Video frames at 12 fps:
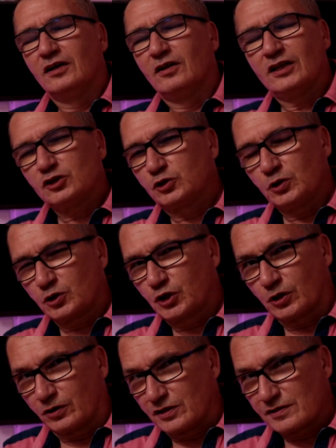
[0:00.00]
that's your
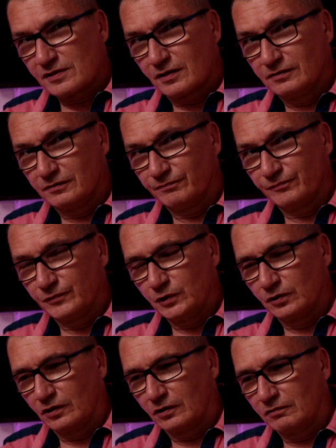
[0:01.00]
choice,
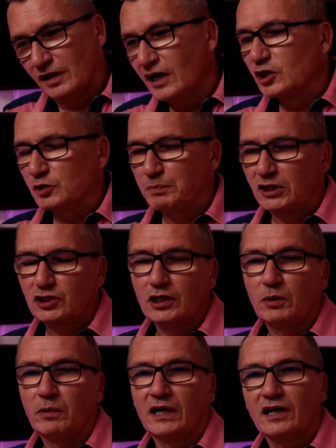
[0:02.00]
you know,
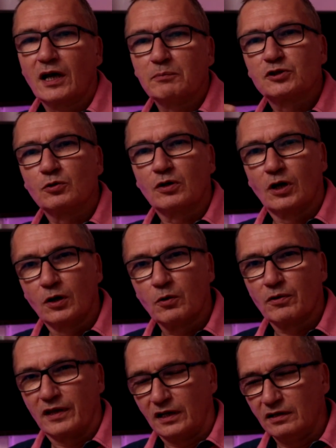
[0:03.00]
especially when it comes to
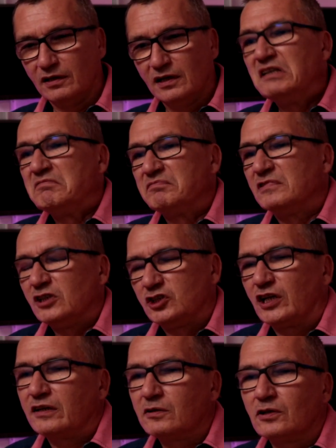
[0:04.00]
clothing.
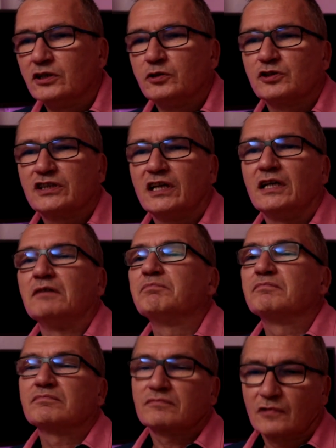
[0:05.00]
Generally you say
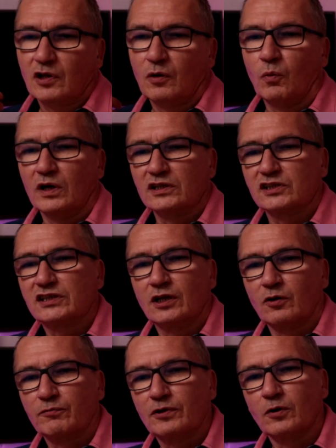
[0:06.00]
one set
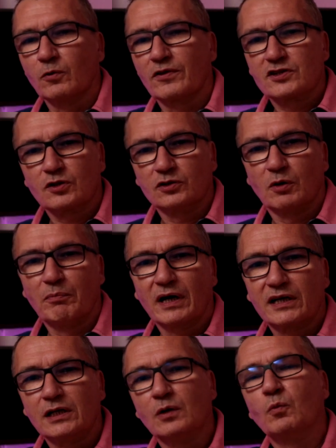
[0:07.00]
of clothes on your
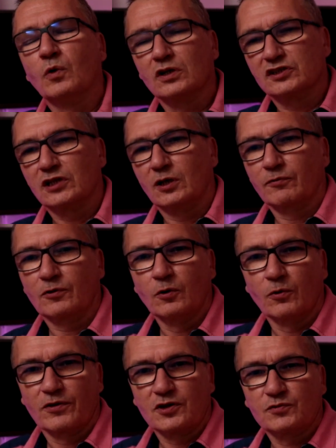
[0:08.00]
body, one set of
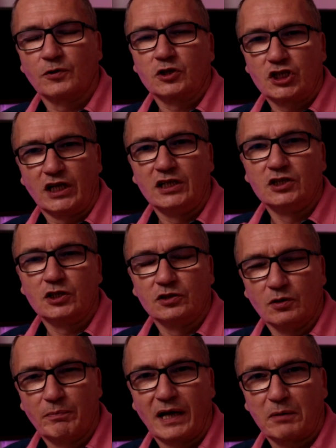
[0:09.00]
clothes for change in
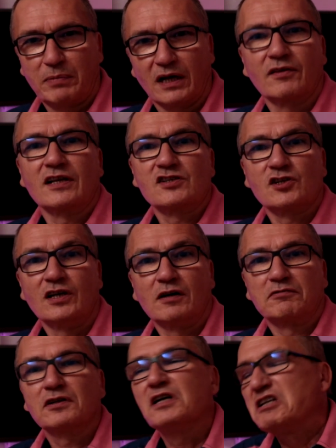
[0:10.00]
your backpack, that's
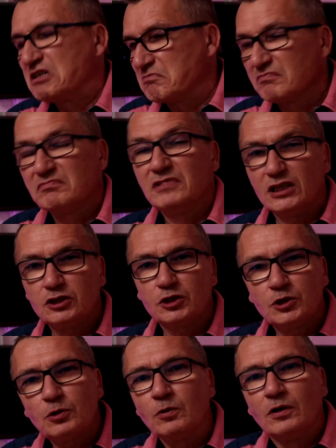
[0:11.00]
enough. It's
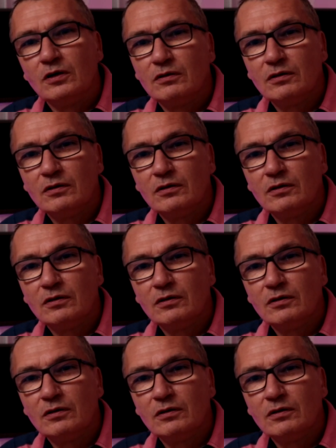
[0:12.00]
true.